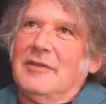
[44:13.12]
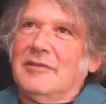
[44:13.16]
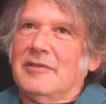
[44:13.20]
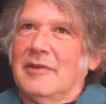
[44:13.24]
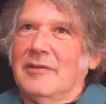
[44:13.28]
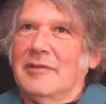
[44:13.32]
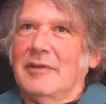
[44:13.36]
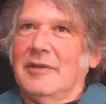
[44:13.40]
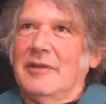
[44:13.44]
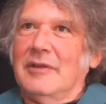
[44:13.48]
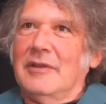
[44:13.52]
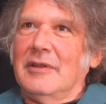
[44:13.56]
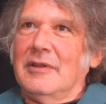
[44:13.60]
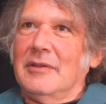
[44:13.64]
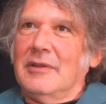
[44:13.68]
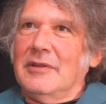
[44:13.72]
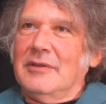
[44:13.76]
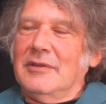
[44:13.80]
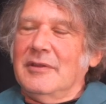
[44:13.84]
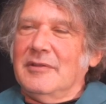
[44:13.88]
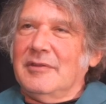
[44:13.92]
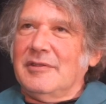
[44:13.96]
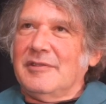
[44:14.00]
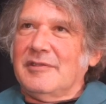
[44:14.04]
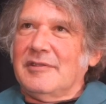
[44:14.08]
So
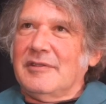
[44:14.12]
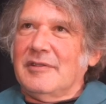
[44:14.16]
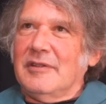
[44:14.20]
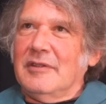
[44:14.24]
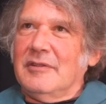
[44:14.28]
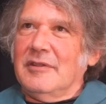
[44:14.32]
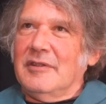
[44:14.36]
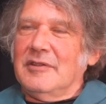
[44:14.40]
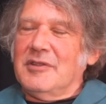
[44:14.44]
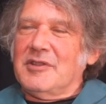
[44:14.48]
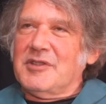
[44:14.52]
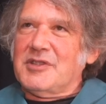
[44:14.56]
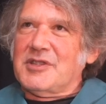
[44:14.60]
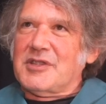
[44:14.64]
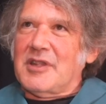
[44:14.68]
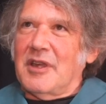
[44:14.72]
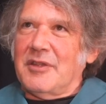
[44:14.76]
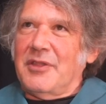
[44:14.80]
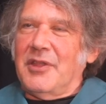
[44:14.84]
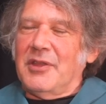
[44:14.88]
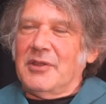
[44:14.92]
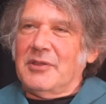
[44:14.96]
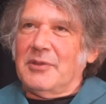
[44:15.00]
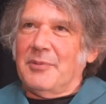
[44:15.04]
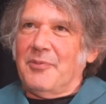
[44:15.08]
this is this is
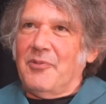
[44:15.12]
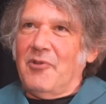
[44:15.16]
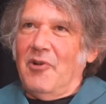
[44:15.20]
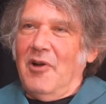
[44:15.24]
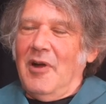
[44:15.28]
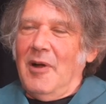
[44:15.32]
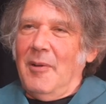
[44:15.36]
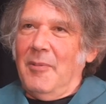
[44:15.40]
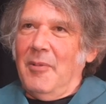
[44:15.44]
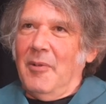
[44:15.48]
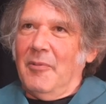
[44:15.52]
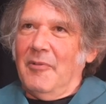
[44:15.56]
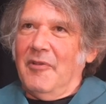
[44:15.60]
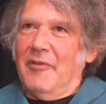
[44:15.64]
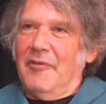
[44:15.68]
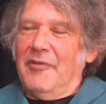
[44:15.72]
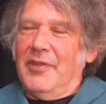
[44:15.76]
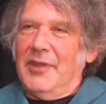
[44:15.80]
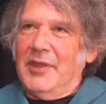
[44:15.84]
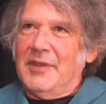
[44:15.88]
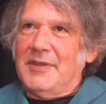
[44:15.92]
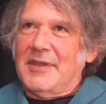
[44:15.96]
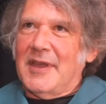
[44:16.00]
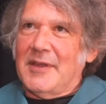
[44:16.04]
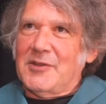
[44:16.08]
I think the problem of
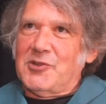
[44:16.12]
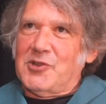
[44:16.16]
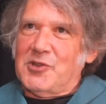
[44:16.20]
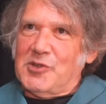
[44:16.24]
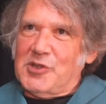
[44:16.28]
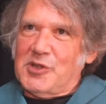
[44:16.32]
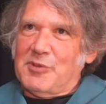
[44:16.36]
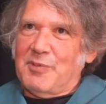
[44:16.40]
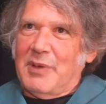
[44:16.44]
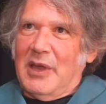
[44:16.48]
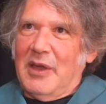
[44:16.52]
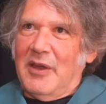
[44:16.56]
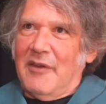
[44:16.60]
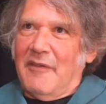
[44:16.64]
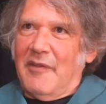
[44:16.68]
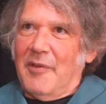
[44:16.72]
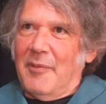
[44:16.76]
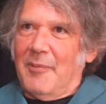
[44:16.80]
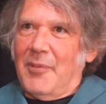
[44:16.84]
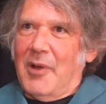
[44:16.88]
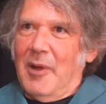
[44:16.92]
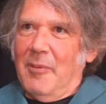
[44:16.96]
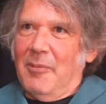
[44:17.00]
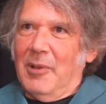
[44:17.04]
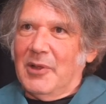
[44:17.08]
the attention span of
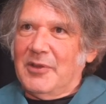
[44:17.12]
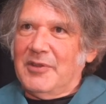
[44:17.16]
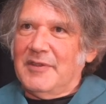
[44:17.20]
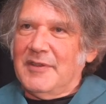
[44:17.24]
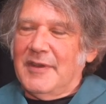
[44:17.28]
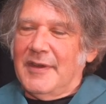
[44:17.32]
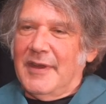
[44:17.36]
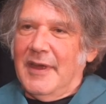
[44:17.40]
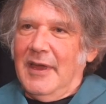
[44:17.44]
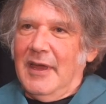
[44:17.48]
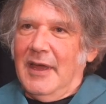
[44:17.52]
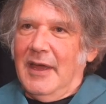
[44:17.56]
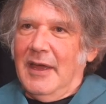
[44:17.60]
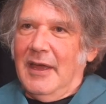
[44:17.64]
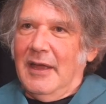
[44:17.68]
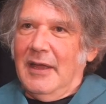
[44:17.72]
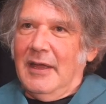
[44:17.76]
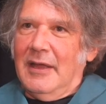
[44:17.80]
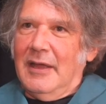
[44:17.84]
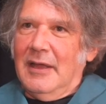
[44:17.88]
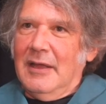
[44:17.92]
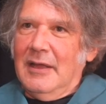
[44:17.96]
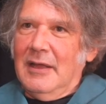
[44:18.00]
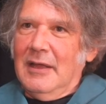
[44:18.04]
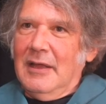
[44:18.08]
the public
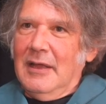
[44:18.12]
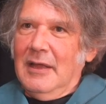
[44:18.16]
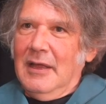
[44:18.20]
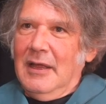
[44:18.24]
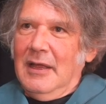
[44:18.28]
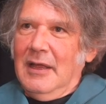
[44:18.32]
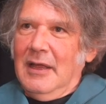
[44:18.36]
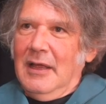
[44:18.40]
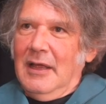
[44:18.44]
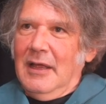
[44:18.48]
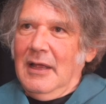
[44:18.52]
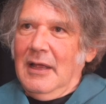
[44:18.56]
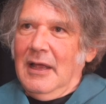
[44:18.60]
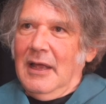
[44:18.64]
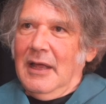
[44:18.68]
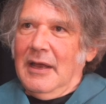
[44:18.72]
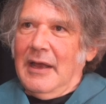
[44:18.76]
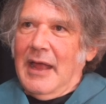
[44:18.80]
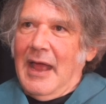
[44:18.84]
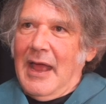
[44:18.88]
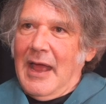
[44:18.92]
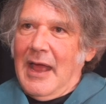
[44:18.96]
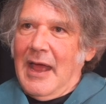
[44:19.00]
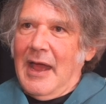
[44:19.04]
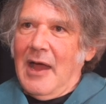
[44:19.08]
today
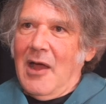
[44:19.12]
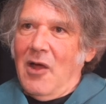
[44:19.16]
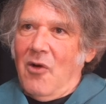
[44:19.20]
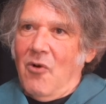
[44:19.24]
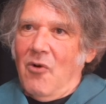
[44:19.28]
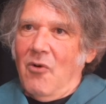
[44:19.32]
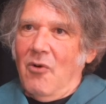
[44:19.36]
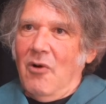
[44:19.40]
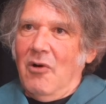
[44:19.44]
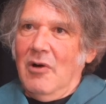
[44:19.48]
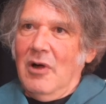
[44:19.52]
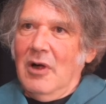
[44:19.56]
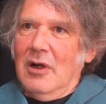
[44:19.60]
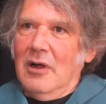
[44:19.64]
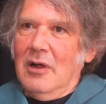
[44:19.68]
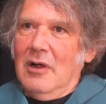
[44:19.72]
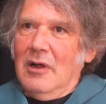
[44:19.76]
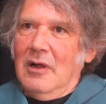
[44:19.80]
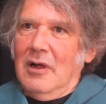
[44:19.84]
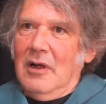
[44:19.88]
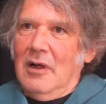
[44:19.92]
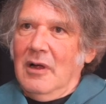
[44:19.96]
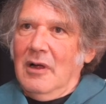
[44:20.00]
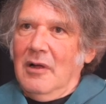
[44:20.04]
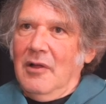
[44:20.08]
and how
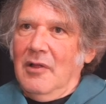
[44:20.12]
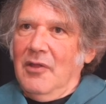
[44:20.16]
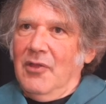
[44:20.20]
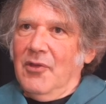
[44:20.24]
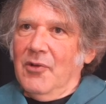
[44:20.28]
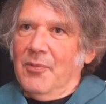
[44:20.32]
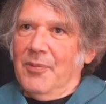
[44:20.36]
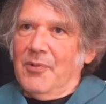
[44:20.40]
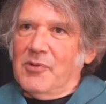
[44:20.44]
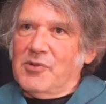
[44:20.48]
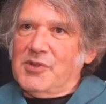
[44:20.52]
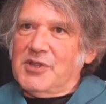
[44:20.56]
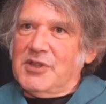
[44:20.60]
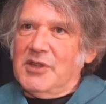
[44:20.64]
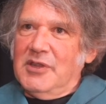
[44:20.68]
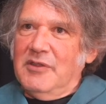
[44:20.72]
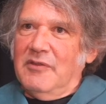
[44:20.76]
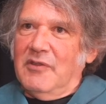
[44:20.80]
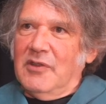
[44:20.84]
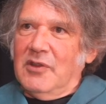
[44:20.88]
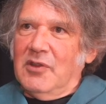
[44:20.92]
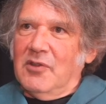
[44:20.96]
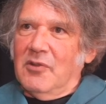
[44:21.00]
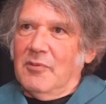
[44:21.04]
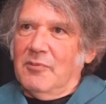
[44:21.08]
they're
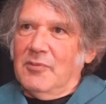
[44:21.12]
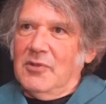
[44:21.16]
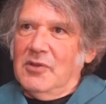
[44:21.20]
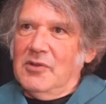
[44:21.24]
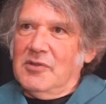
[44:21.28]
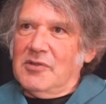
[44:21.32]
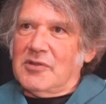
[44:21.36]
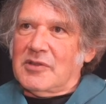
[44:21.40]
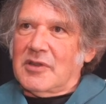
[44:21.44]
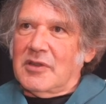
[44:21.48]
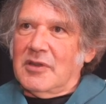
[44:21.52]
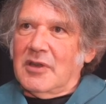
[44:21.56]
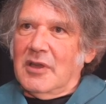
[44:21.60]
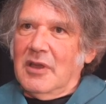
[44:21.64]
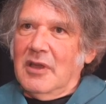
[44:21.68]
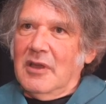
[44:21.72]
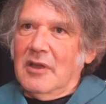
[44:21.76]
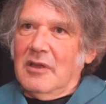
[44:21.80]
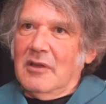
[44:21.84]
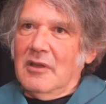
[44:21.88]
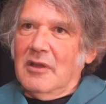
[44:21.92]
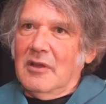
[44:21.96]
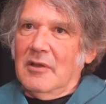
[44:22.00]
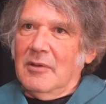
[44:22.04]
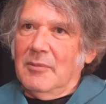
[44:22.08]
perceiving your music.
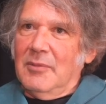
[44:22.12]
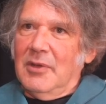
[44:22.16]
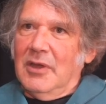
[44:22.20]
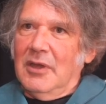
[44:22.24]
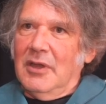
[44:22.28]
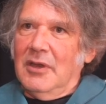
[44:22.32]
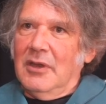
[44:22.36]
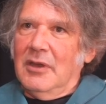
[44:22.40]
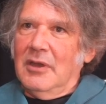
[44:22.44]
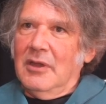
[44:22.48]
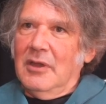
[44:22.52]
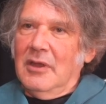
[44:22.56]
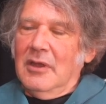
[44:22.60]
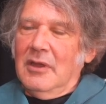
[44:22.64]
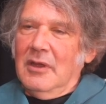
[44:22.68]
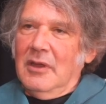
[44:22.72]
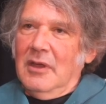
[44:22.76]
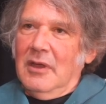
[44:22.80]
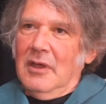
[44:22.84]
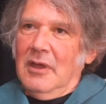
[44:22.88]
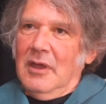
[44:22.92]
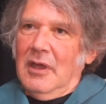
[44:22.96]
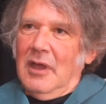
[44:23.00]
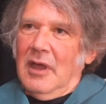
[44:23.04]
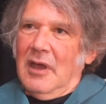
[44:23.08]
I mean,
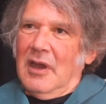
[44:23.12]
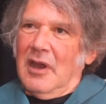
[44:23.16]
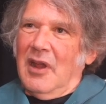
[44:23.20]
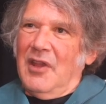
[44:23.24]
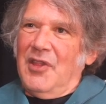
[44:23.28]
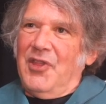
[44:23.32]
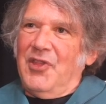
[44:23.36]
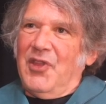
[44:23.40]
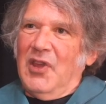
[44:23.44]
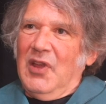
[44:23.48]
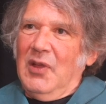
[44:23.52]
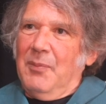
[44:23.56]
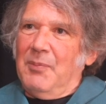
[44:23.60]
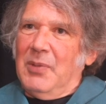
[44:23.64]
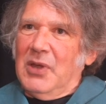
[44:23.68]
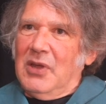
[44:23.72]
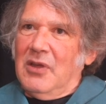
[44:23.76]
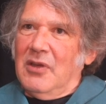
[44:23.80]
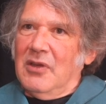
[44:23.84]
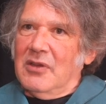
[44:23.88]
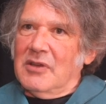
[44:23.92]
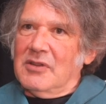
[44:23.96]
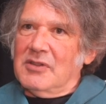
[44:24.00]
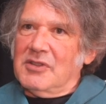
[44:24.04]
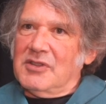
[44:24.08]
and I think
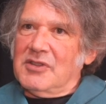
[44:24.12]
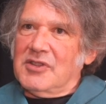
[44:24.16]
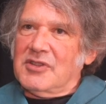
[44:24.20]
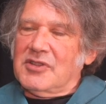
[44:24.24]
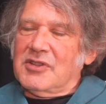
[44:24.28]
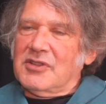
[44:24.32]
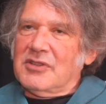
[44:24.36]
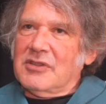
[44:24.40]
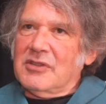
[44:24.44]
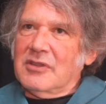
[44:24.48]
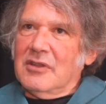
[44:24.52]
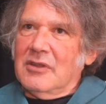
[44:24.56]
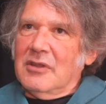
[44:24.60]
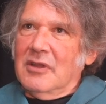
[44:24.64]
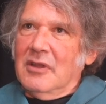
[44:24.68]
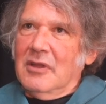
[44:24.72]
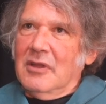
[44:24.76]
because